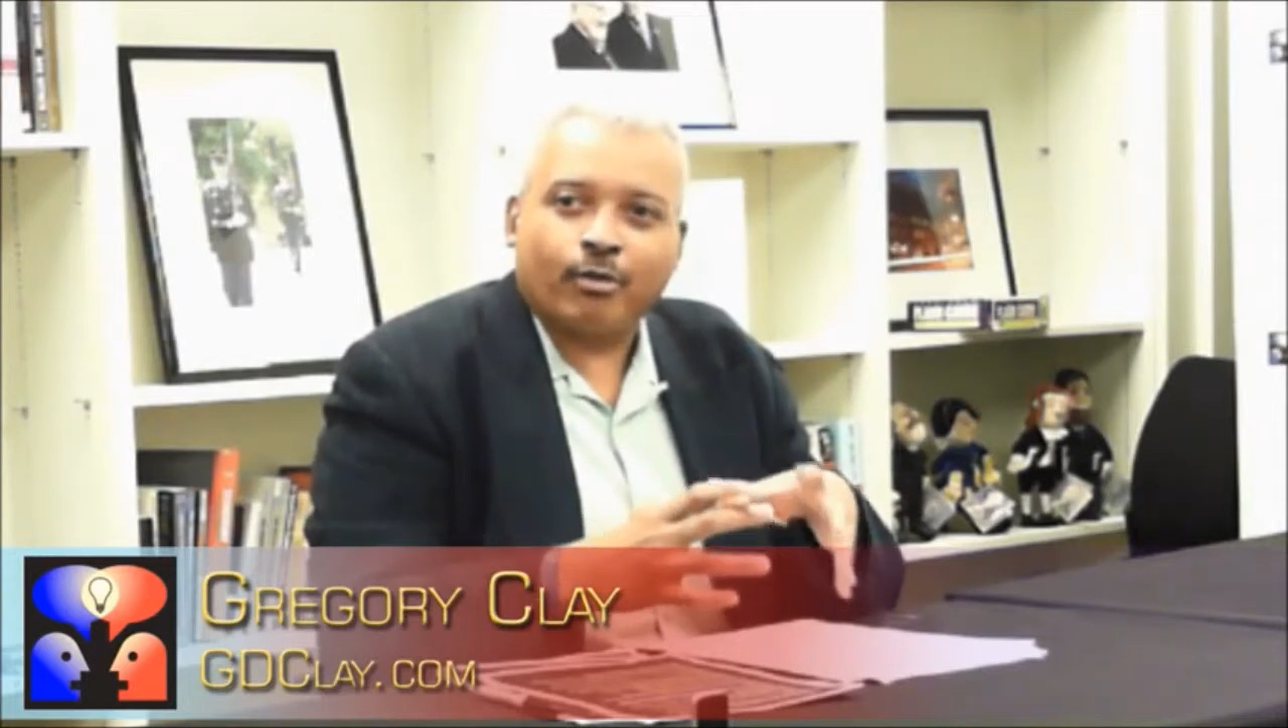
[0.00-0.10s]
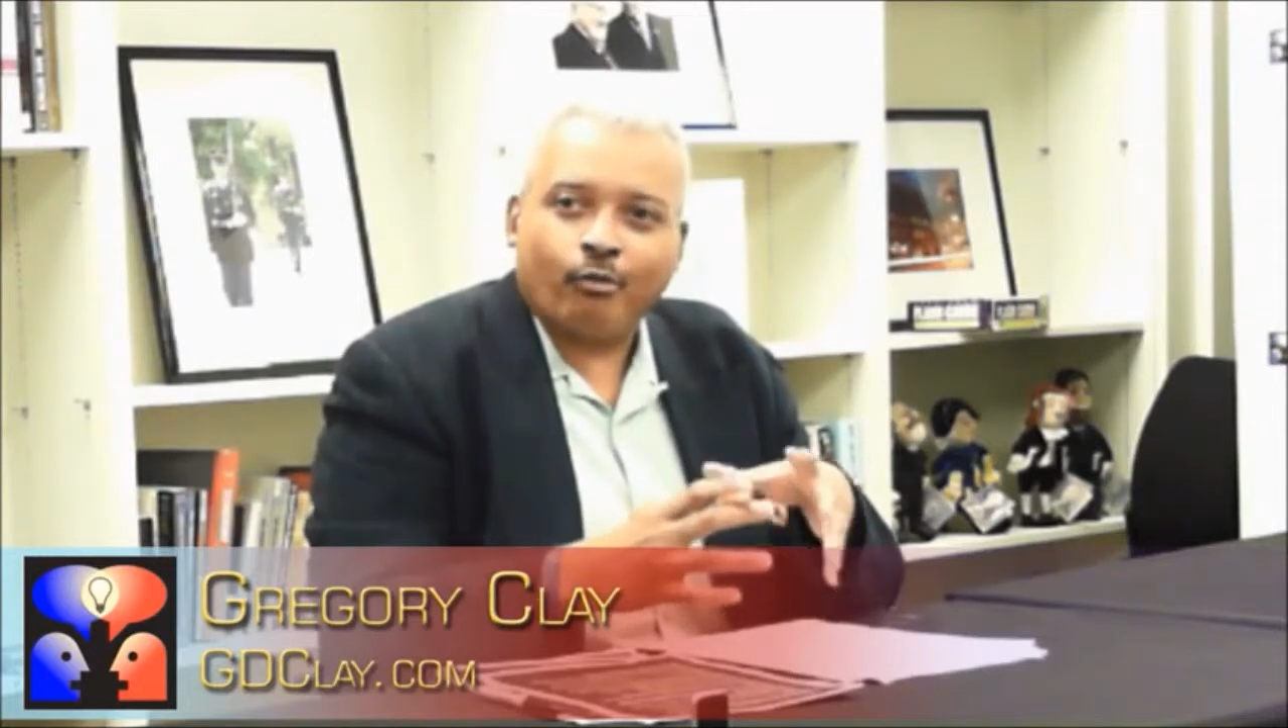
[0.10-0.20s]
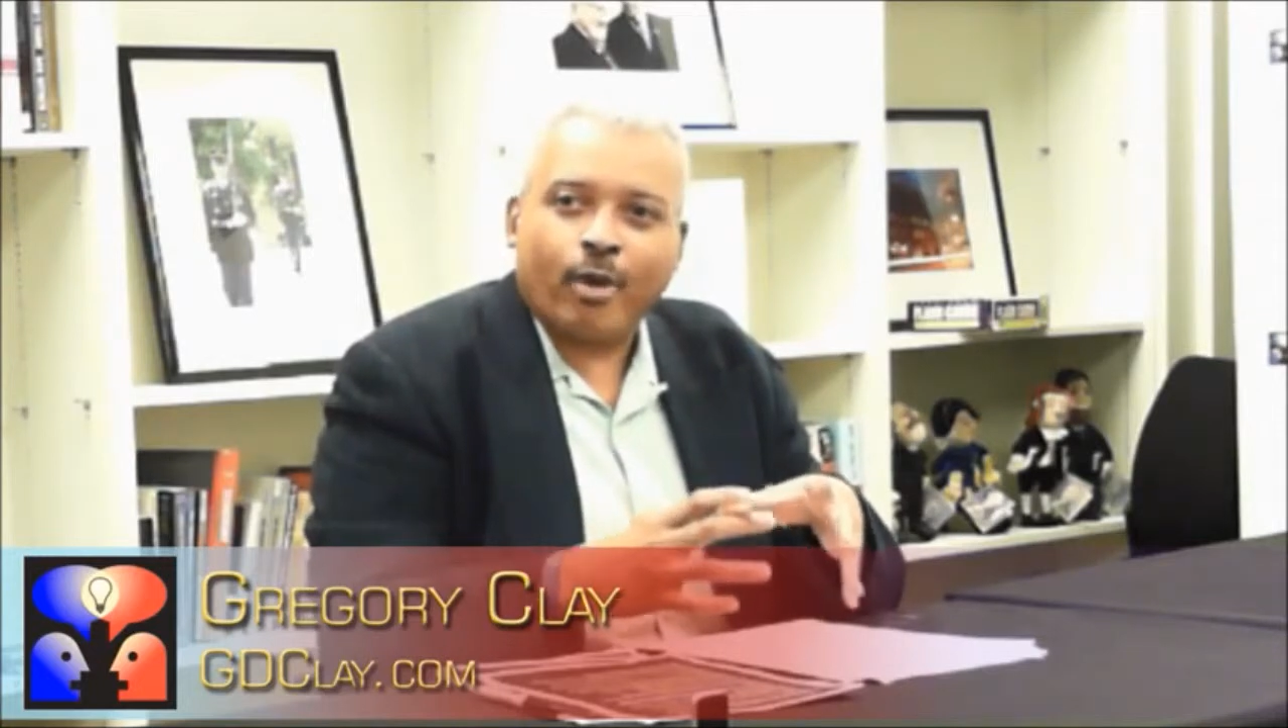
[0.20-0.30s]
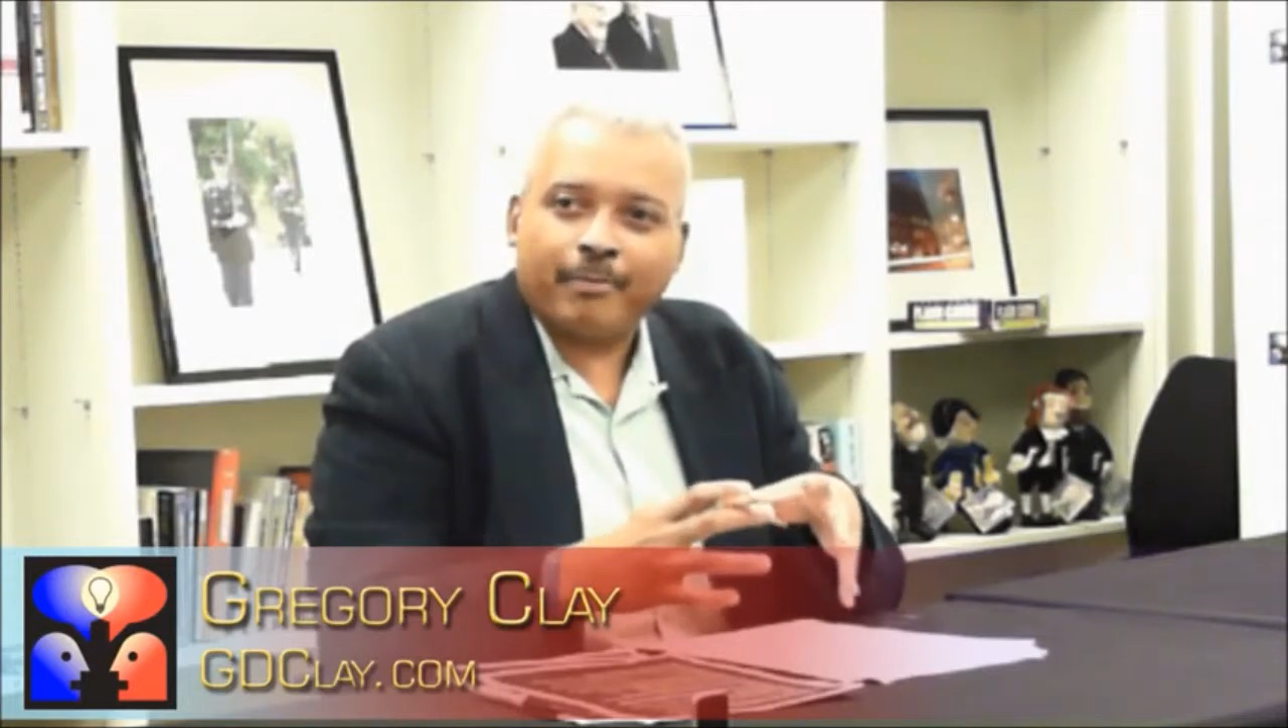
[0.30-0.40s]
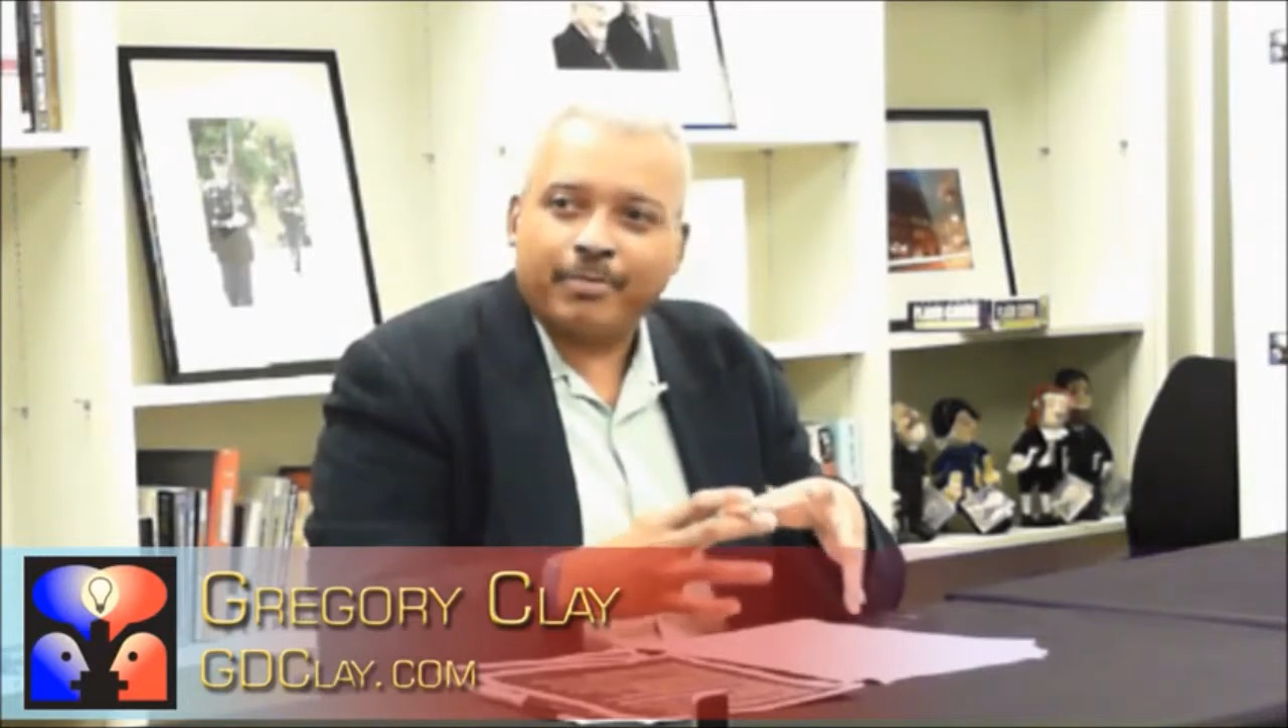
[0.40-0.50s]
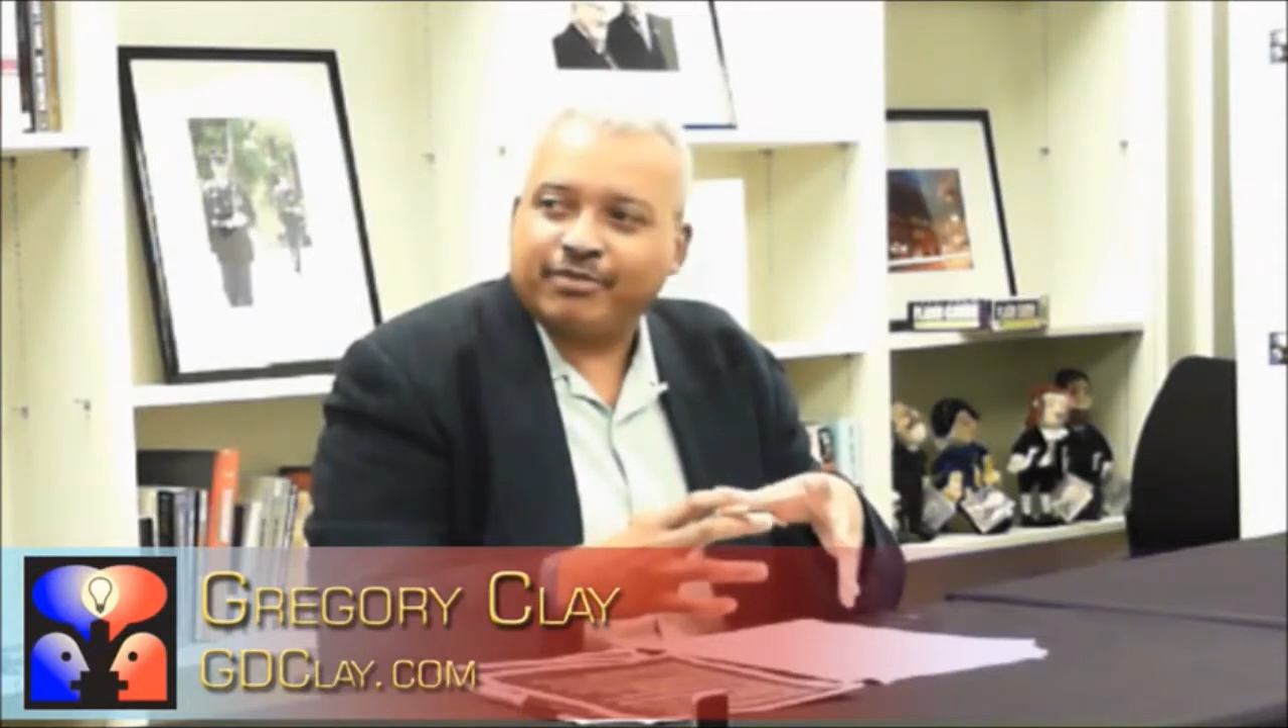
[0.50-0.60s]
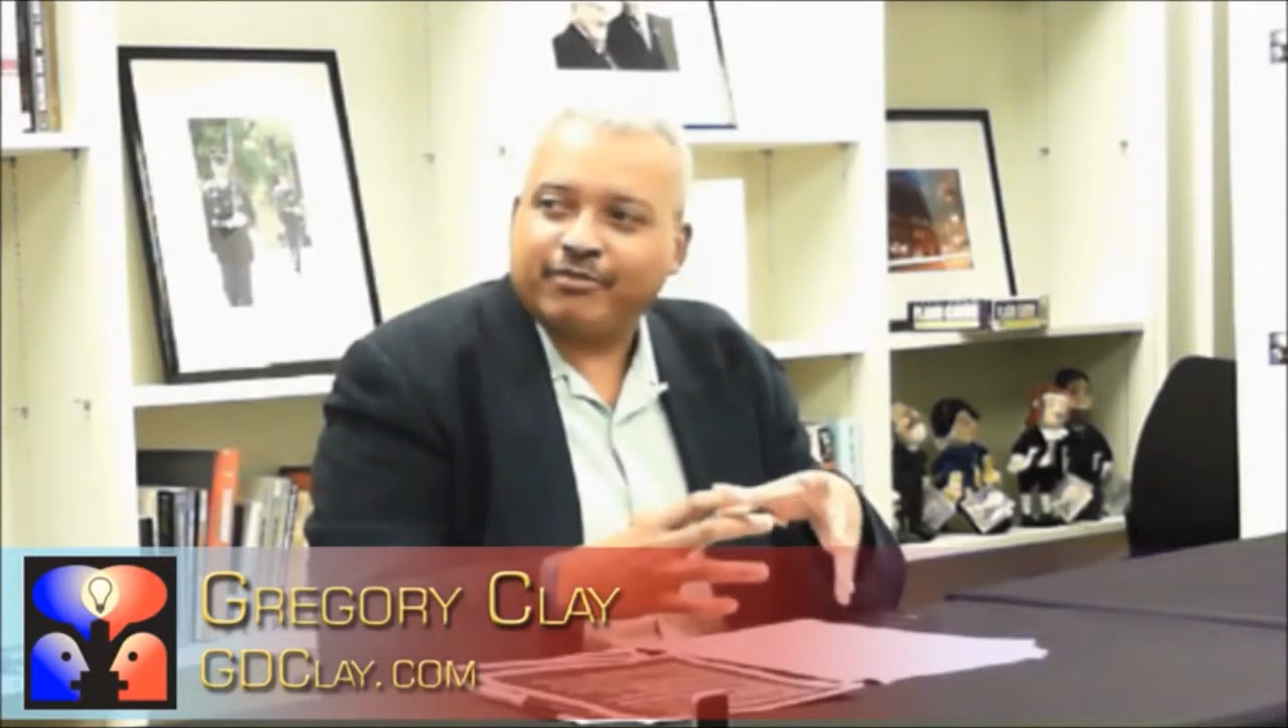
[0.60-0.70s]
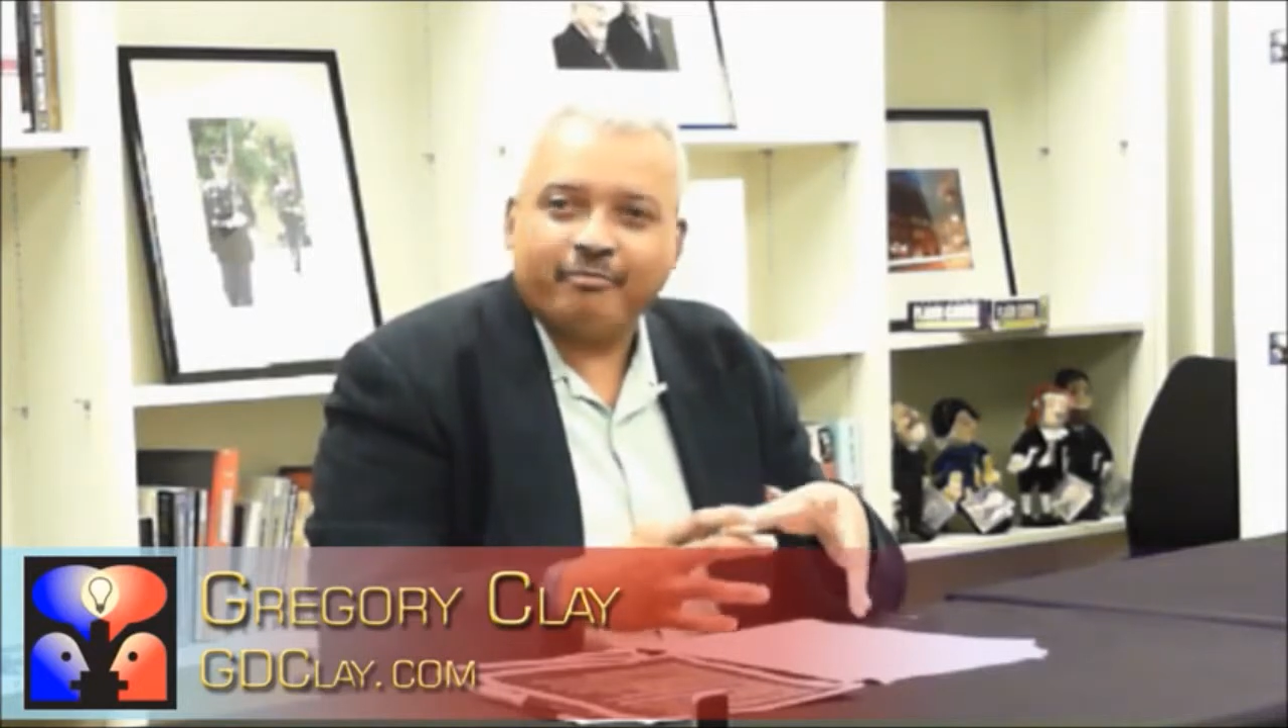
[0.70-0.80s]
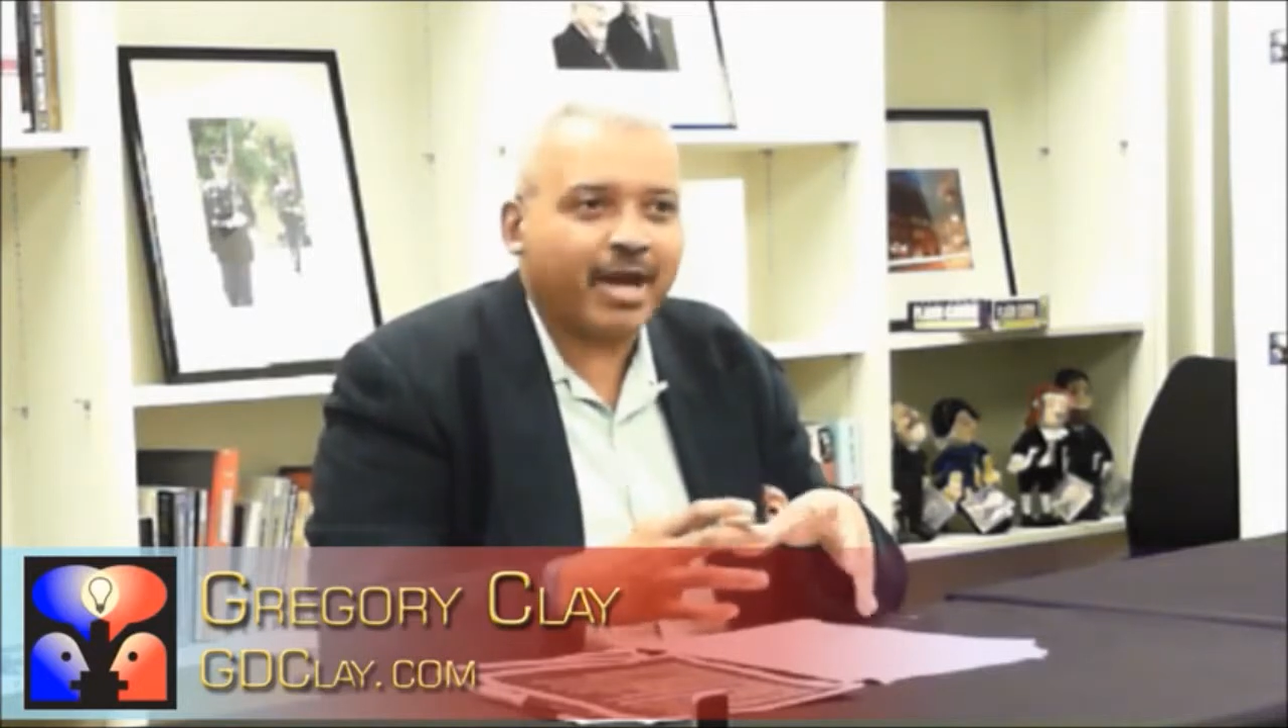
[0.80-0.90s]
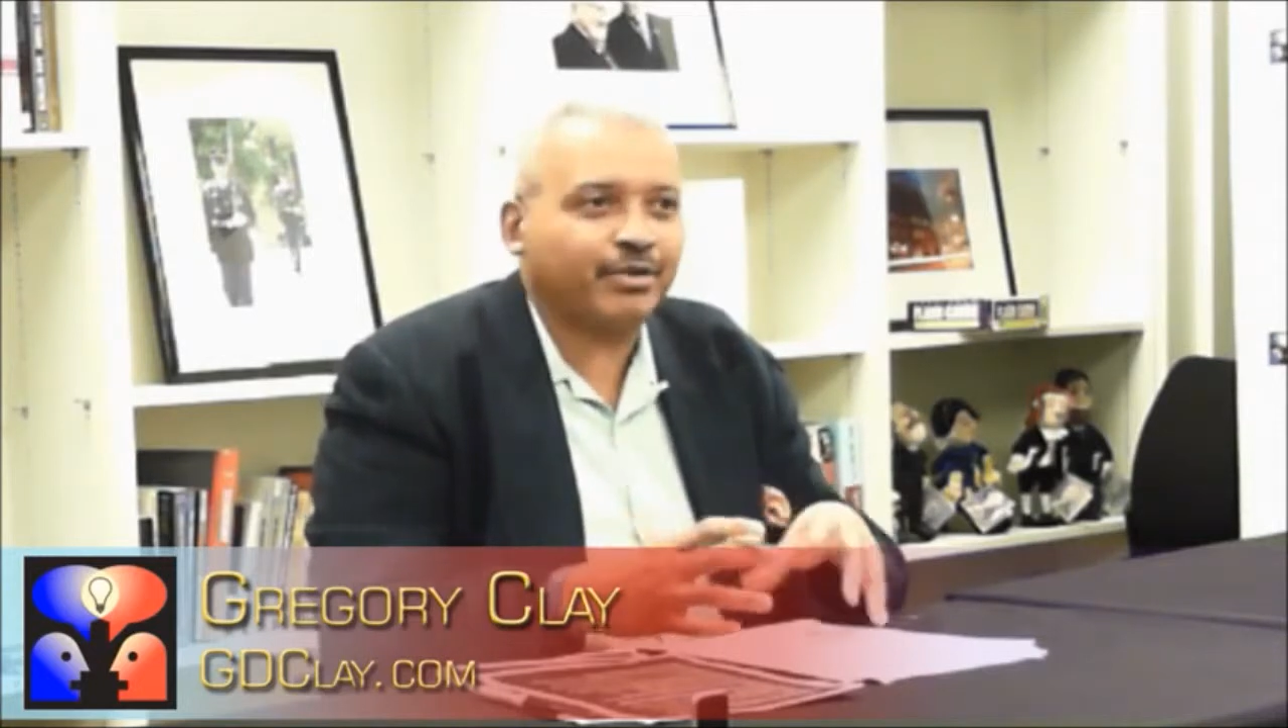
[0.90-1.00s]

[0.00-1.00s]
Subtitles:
weapons of mass